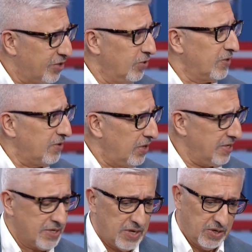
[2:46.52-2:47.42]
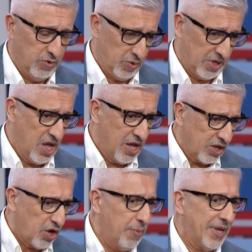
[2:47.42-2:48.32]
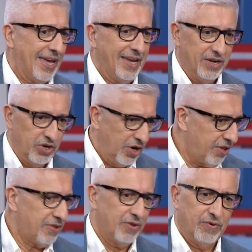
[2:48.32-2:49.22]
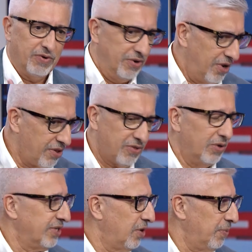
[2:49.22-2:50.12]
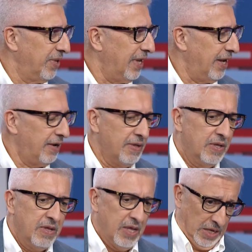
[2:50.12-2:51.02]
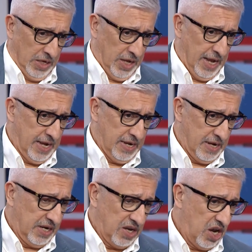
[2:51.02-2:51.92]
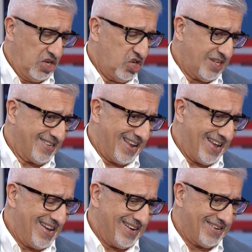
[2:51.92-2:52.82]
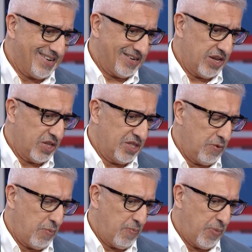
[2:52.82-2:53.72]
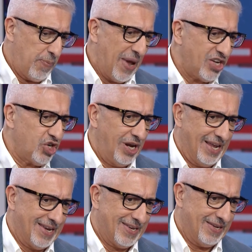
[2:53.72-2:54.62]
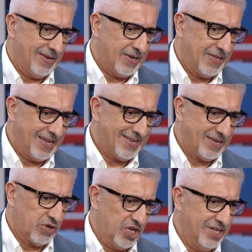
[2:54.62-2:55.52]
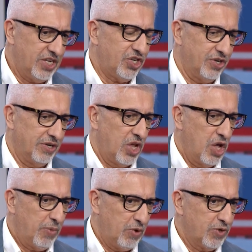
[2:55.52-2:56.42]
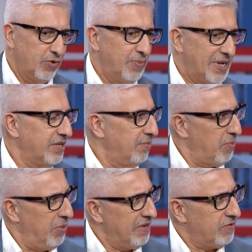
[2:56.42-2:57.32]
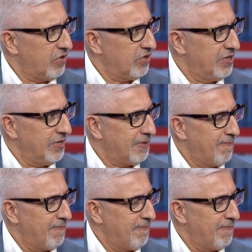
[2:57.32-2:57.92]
thoughts that were coming in, and another thought on top of that. And I just had perpetuated this condition, but it was all based on my belief structures.